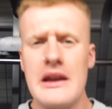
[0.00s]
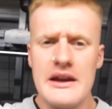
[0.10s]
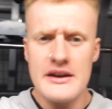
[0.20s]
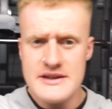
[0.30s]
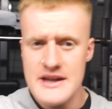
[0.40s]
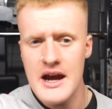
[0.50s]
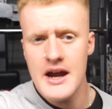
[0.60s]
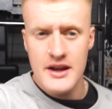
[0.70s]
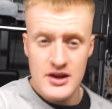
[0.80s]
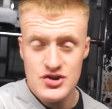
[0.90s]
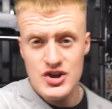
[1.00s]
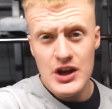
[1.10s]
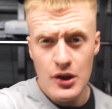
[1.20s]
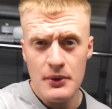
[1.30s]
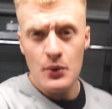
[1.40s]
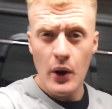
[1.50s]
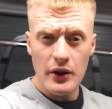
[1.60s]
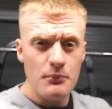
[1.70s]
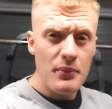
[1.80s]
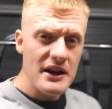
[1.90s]
ladies and gentlemen?
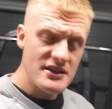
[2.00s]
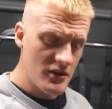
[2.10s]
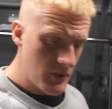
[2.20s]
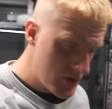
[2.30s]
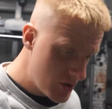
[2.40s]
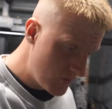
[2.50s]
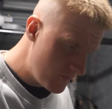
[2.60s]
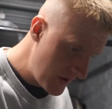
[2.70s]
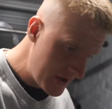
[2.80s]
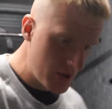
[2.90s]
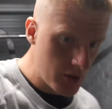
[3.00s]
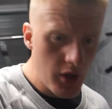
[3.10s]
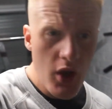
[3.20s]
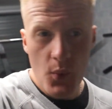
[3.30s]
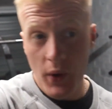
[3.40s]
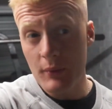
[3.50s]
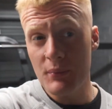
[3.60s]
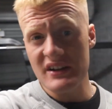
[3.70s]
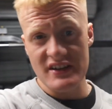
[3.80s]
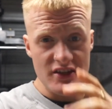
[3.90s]
Welcome back to a new video. Welcome
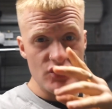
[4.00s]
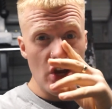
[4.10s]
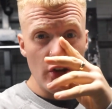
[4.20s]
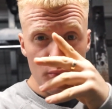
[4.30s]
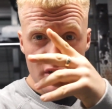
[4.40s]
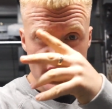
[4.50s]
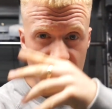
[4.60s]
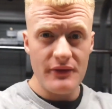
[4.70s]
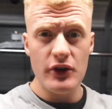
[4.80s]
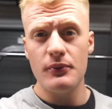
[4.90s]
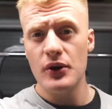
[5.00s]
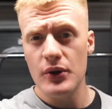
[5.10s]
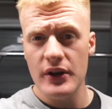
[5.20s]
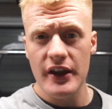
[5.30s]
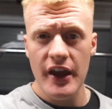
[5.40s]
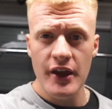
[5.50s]
back to the channel, because I haven't uploaded